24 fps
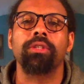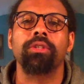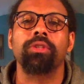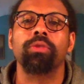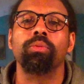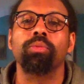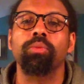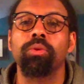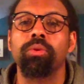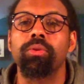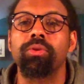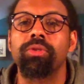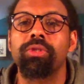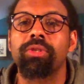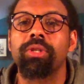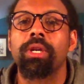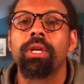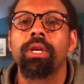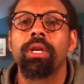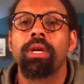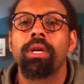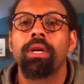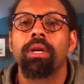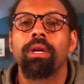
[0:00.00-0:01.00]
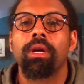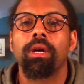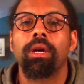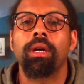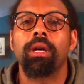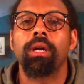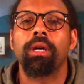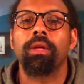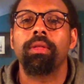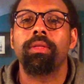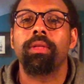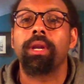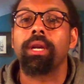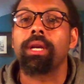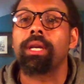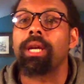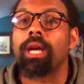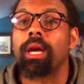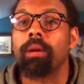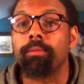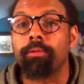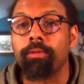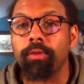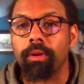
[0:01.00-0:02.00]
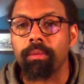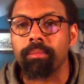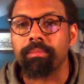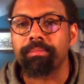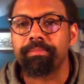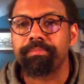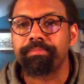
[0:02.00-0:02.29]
to the roots that it came from.